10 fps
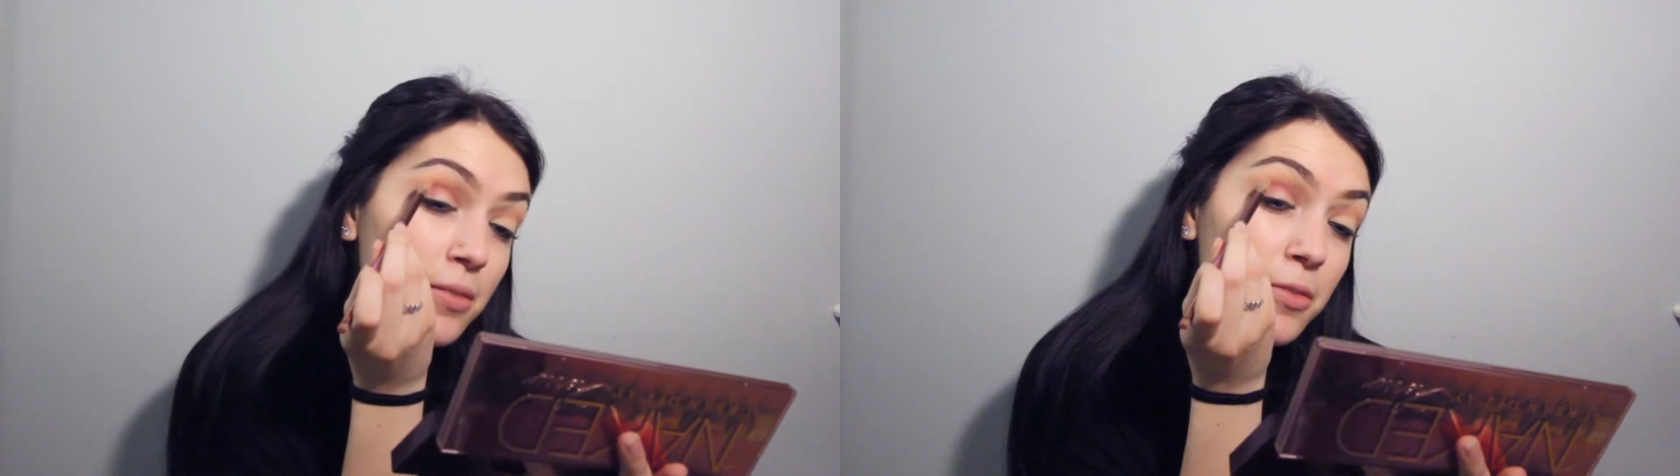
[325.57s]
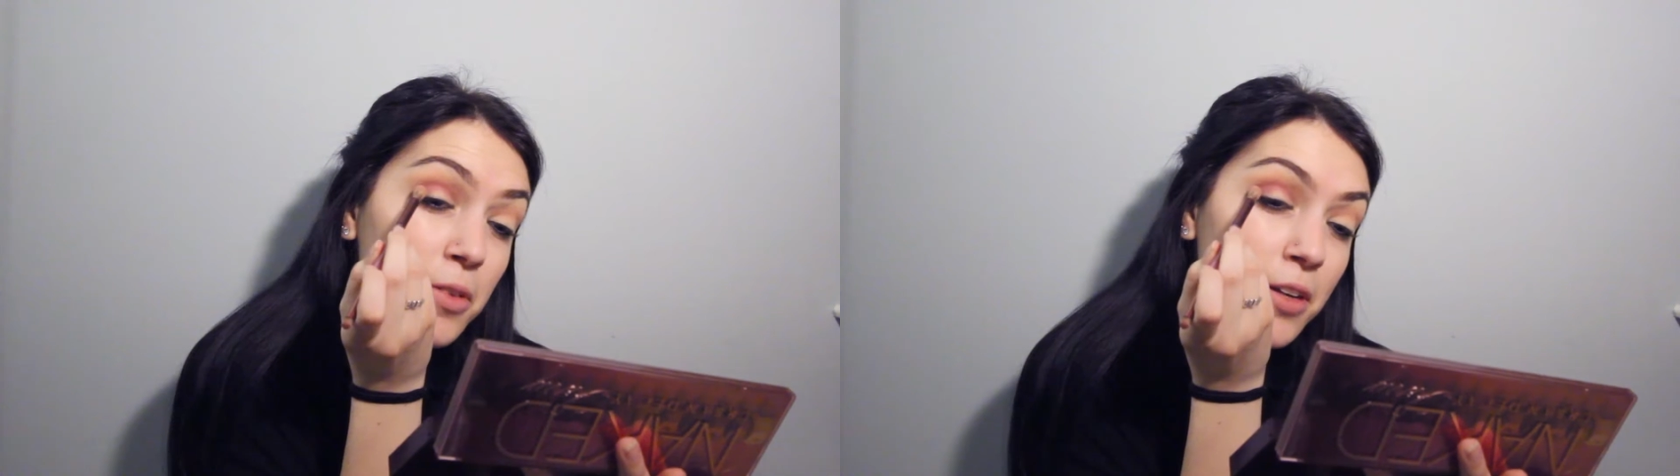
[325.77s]

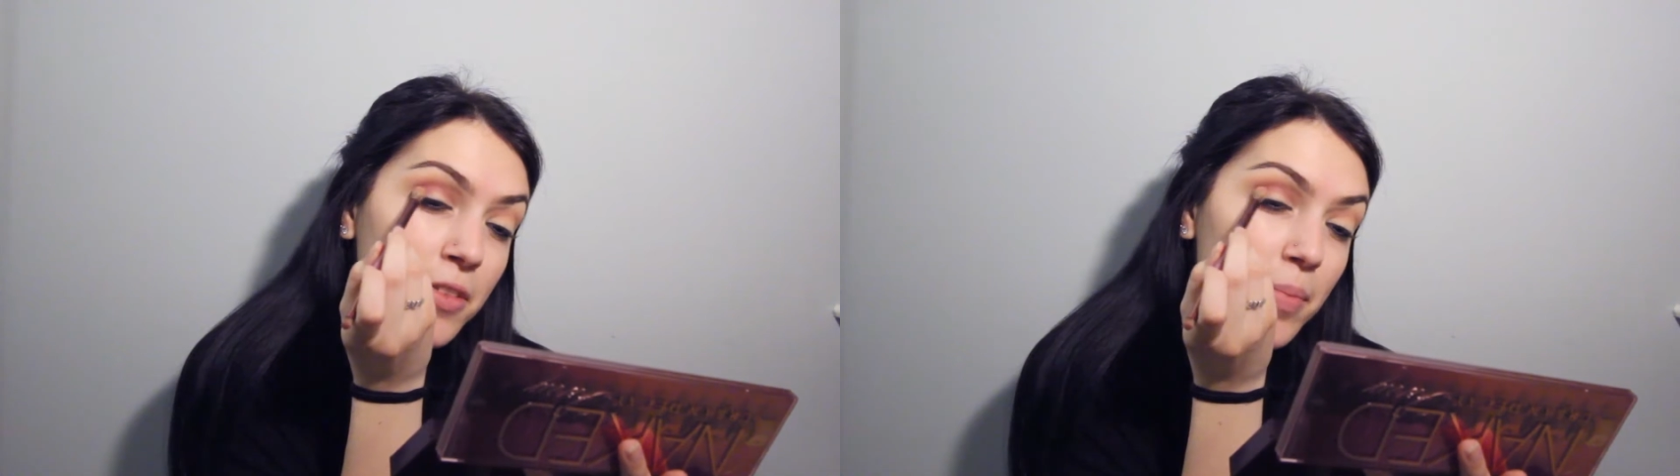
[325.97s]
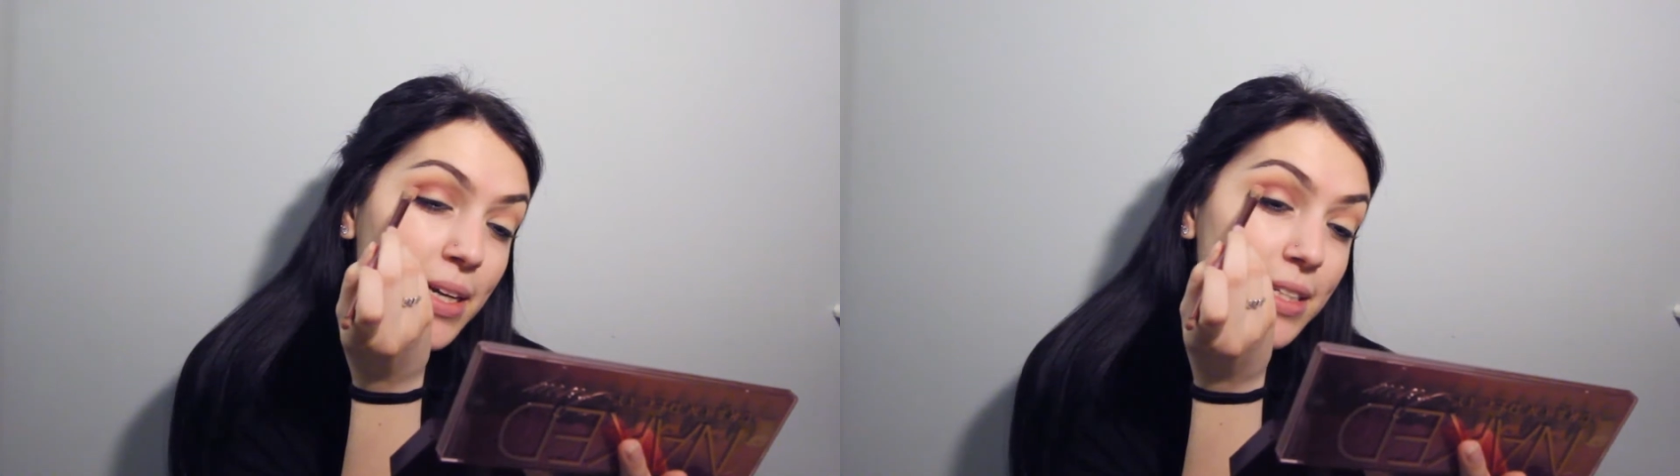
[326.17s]
one of
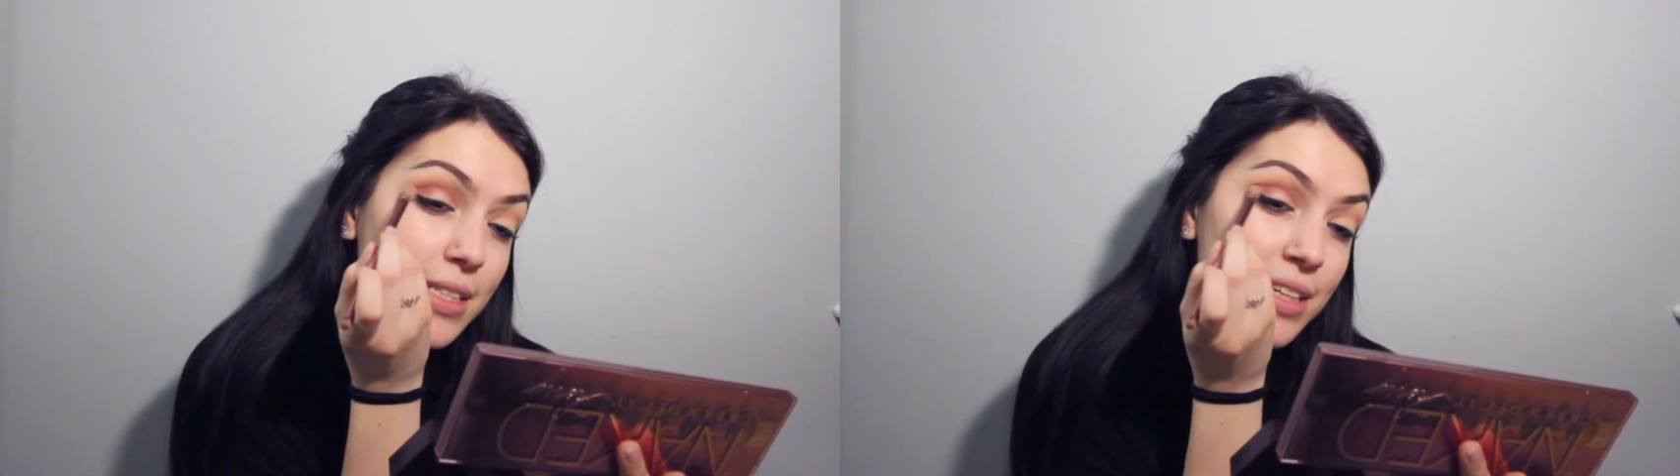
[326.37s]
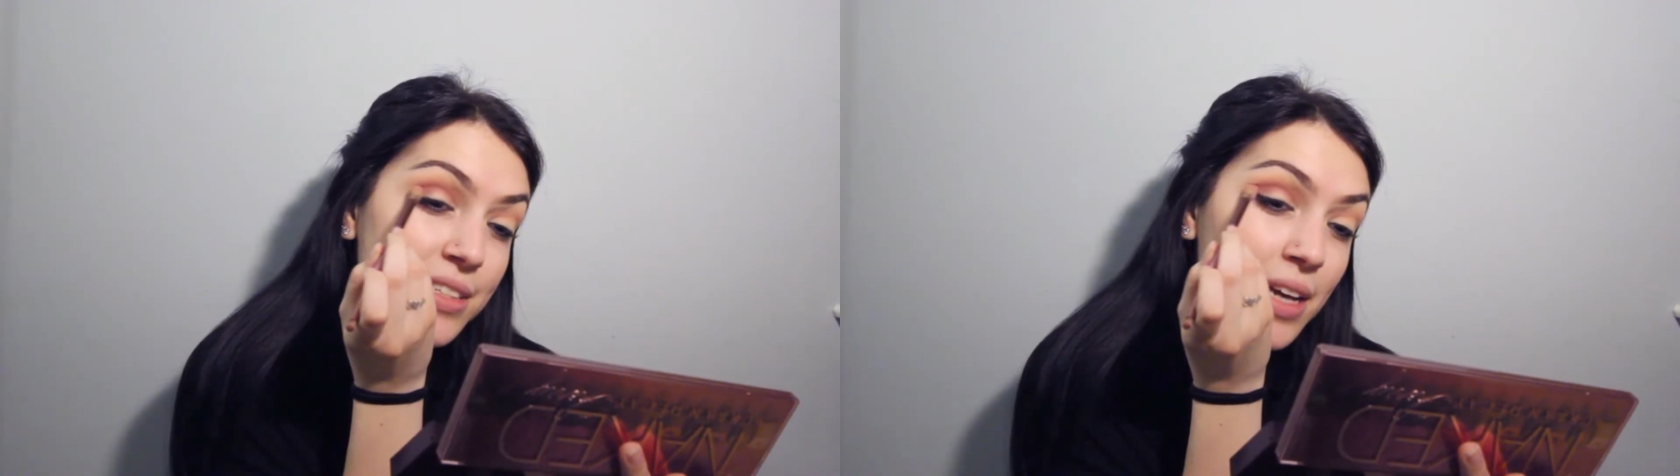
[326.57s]
the biggest
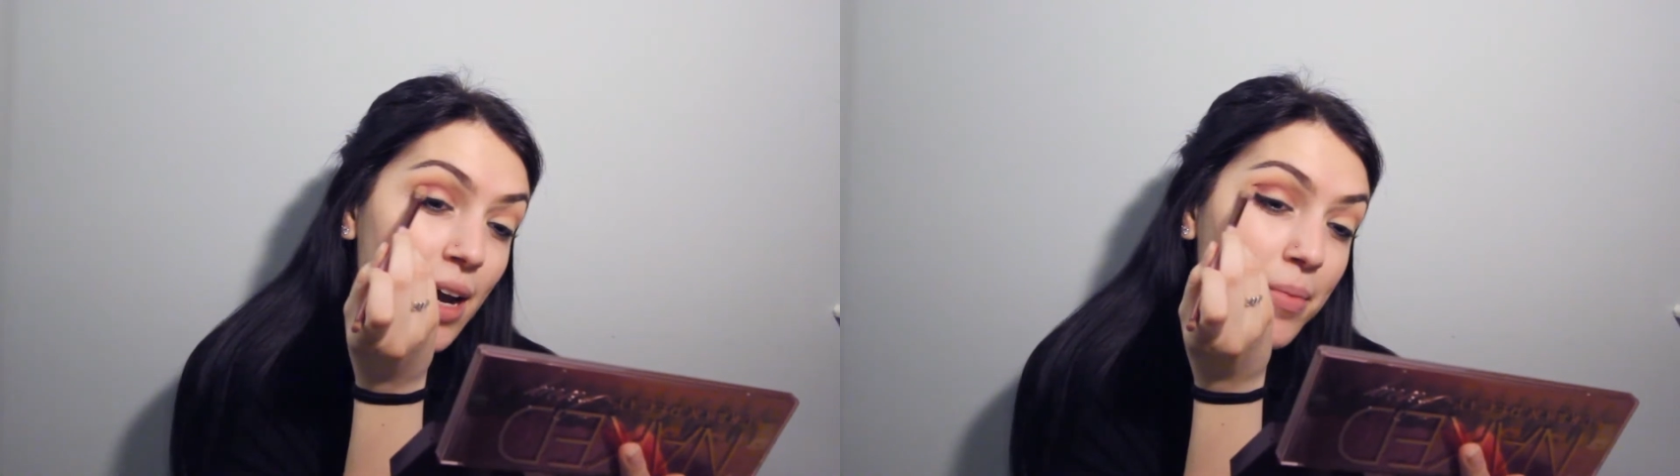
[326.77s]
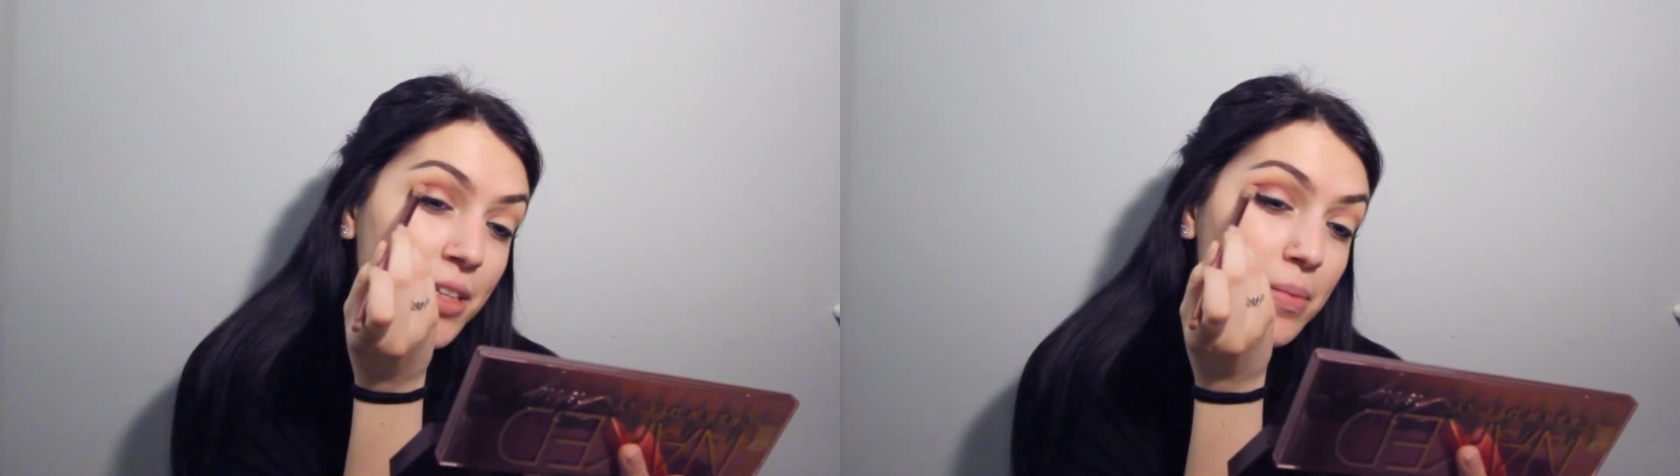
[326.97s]
things to happen